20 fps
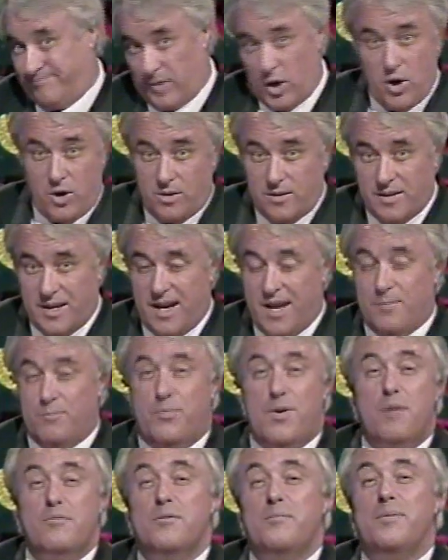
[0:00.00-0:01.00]
oh,
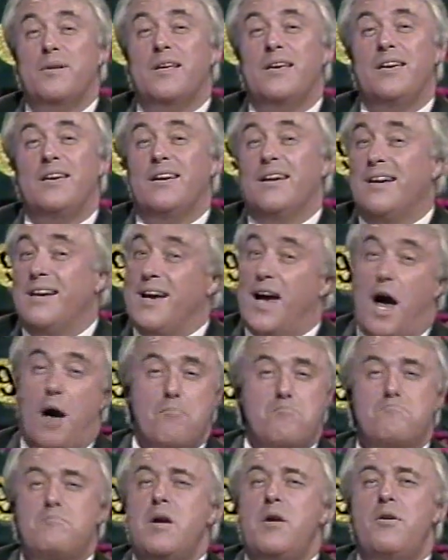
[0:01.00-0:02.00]
and probably a
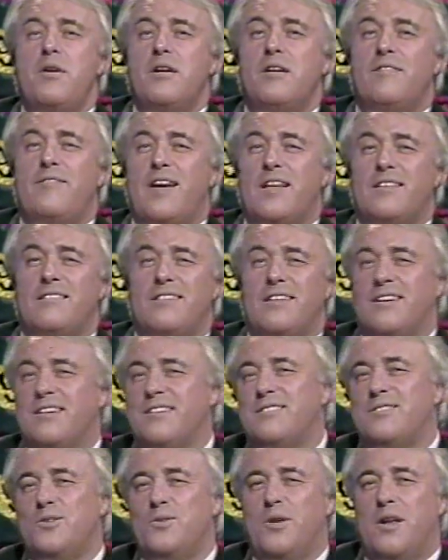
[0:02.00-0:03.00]
myriad of other
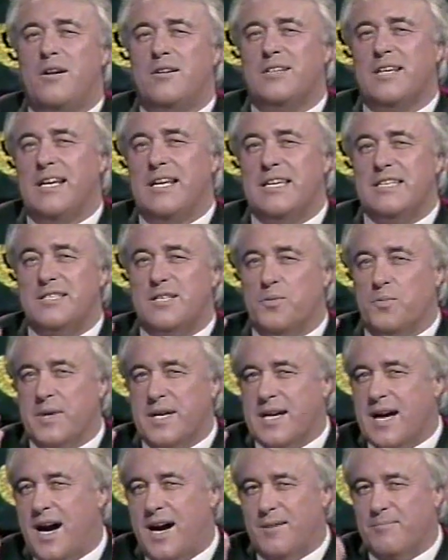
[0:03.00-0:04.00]
things too long to list that we
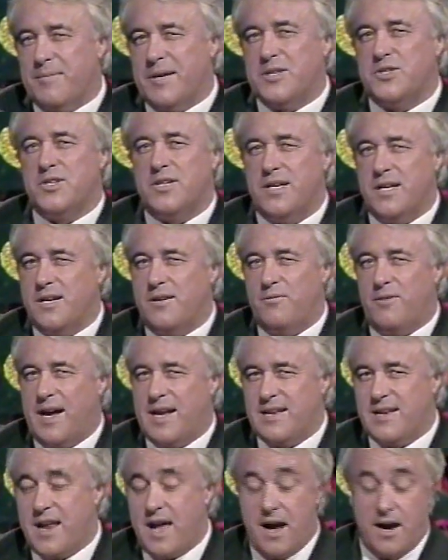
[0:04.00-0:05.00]
can't mention here
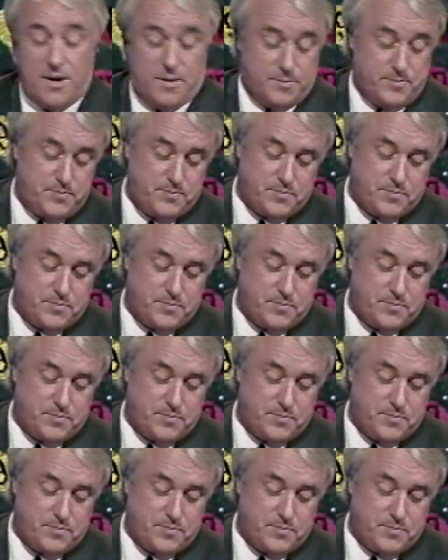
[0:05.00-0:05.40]
right now.